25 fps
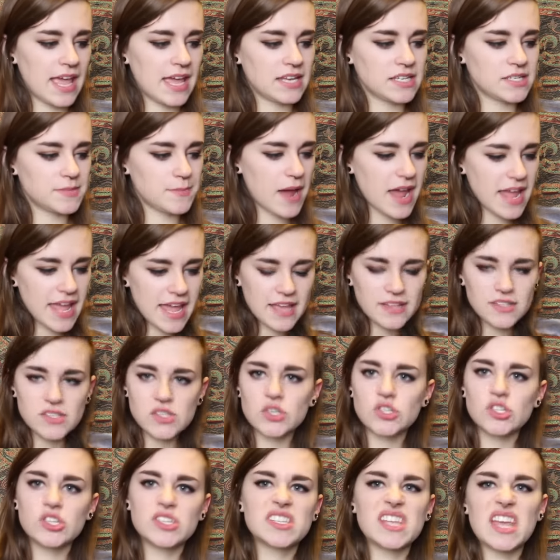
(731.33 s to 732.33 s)
and my hands
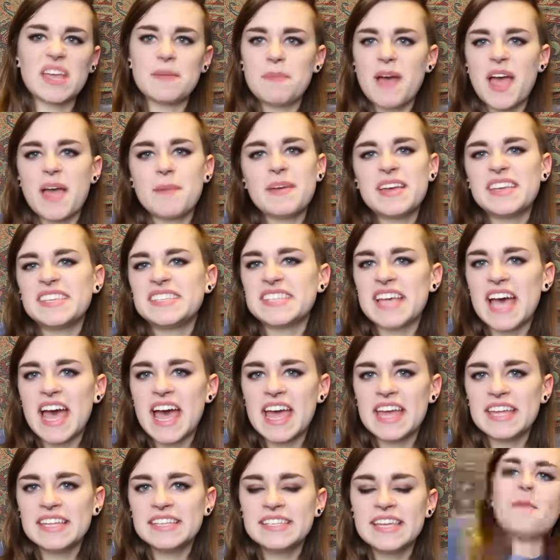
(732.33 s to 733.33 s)
are just like by my
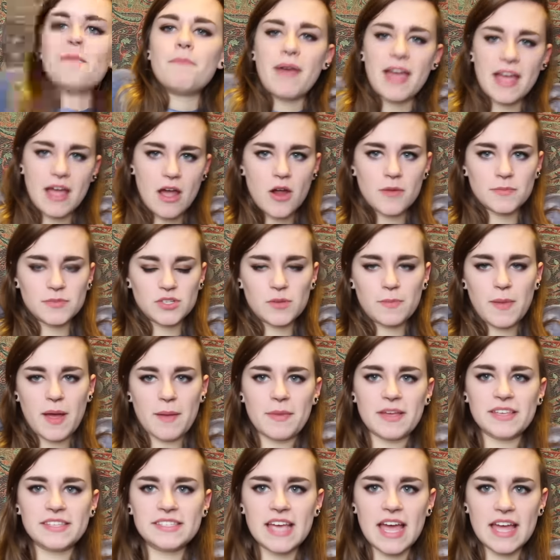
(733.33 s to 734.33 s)
side. My arms are by
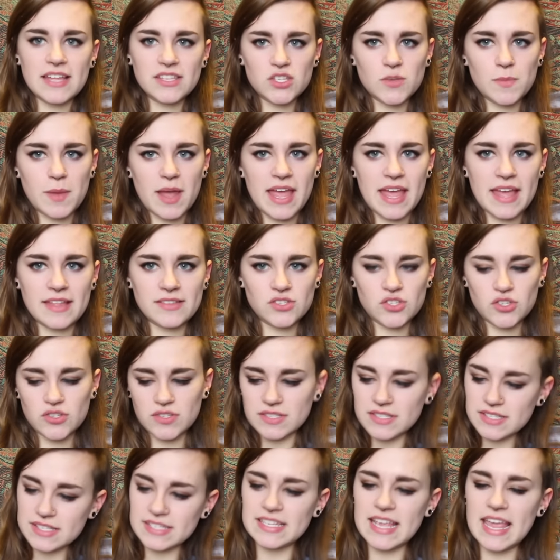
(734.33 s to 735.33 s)
my side, so my hands
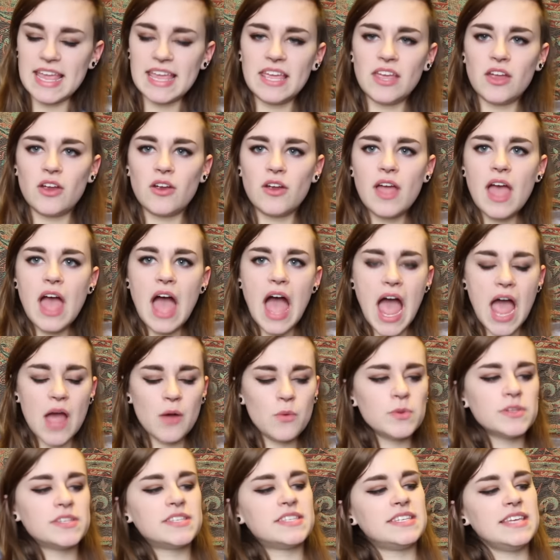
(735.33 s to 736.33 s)
just stay here. I
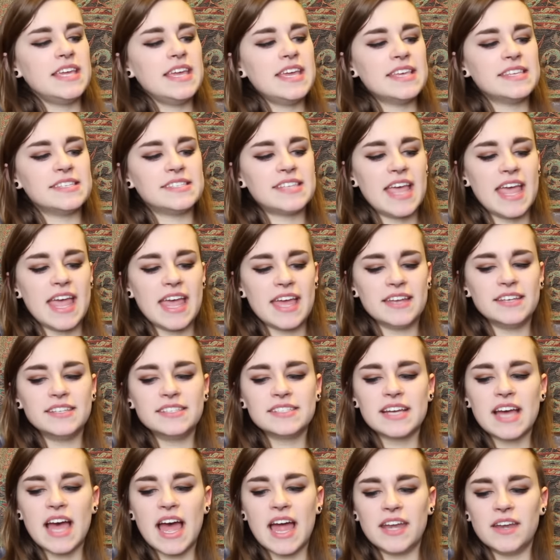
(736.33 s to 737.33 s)
would see his
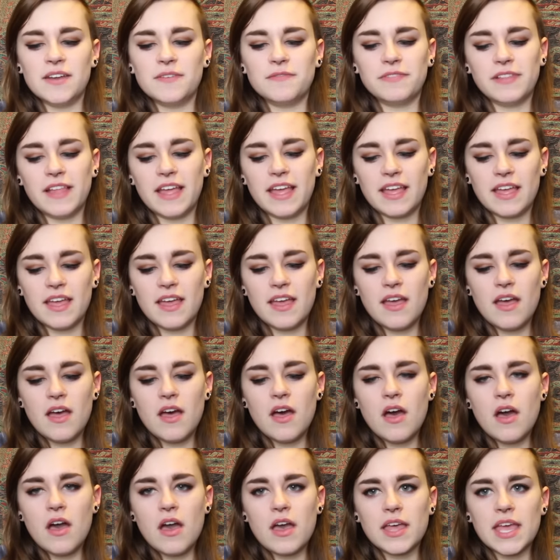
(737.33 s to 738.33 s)
hand kind of like
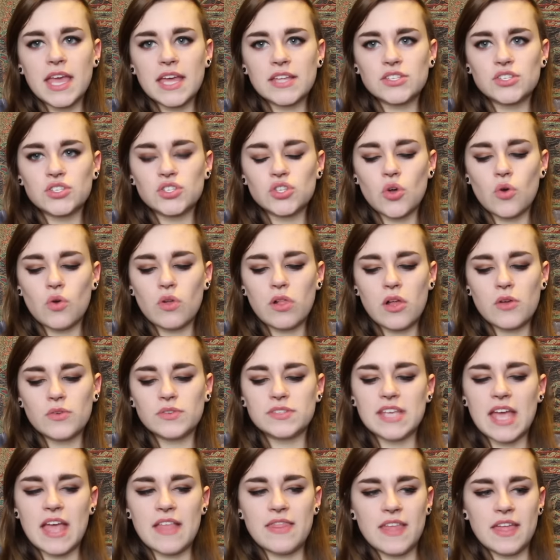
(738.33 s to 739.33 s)
get so
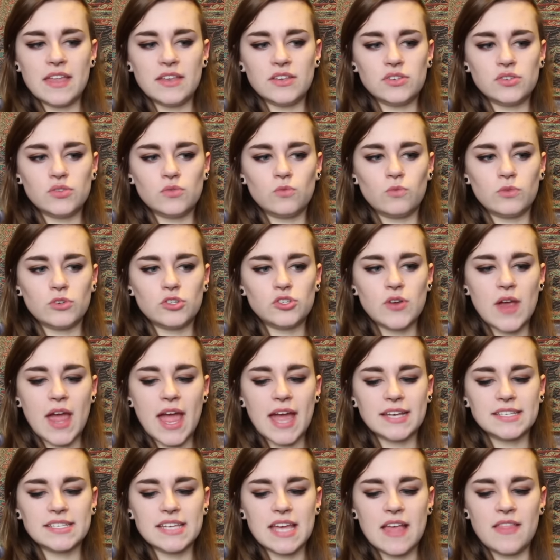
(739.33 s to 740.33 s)
close and then
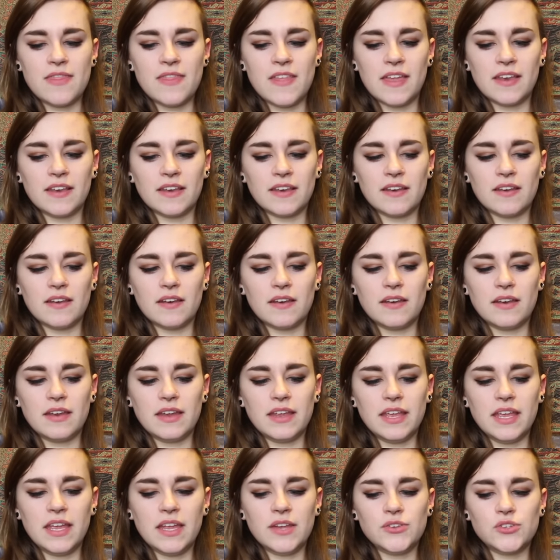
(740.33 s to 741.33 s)
retract and then
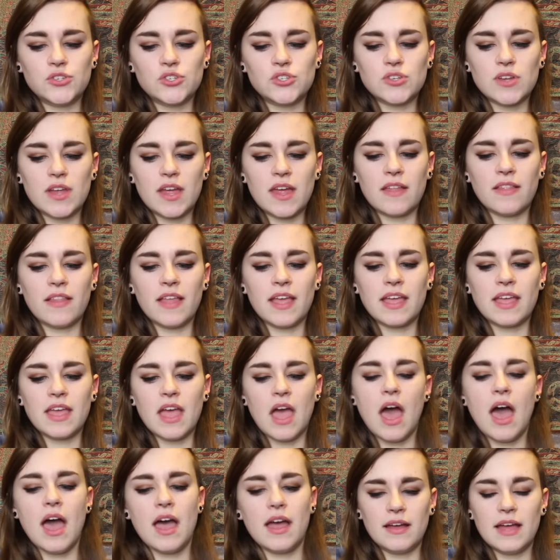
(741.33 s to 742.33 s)
inch and like
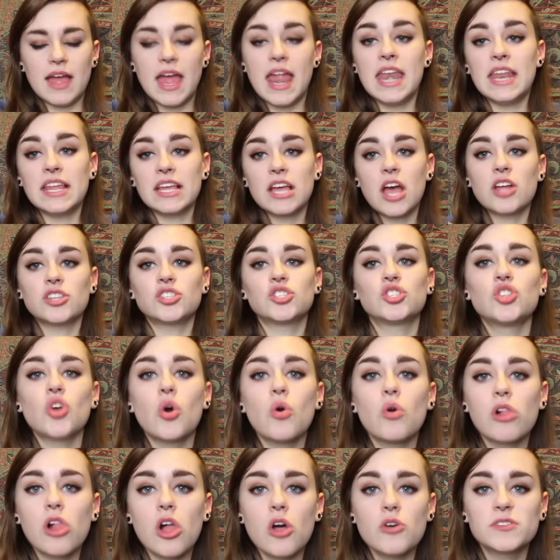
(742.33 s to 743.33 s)
it, ah, and it got
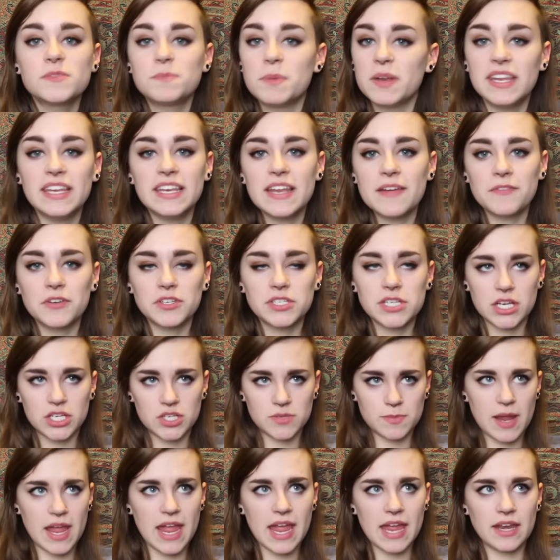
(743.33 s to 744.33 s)
so close but he never
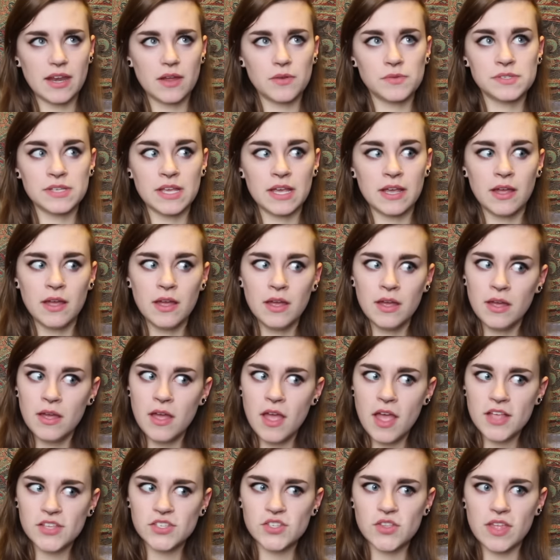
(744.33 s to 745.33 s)
touched my hand I was like
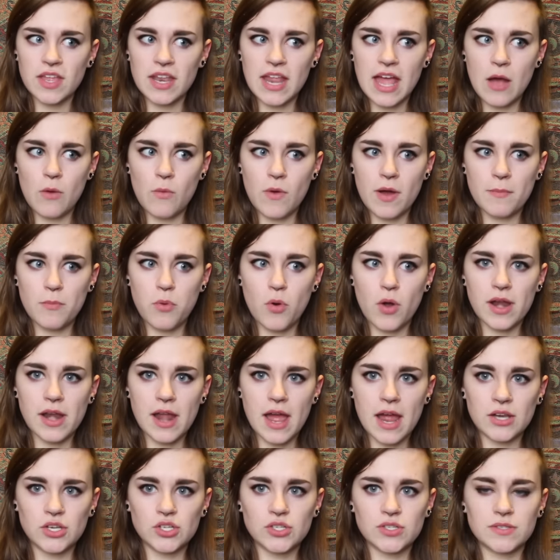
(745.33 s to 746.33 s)
so then at one point
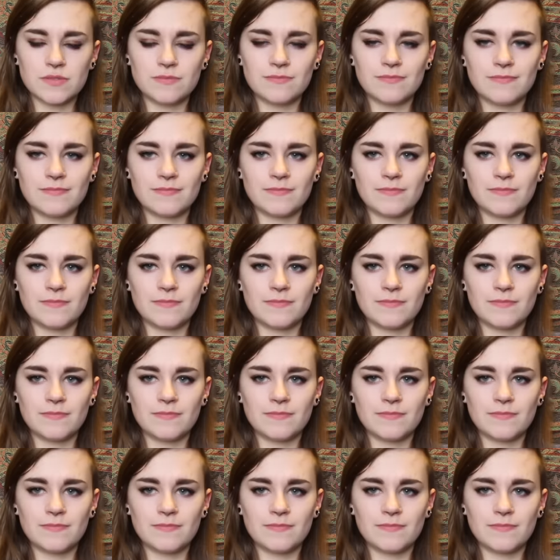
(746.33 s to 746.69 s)
I just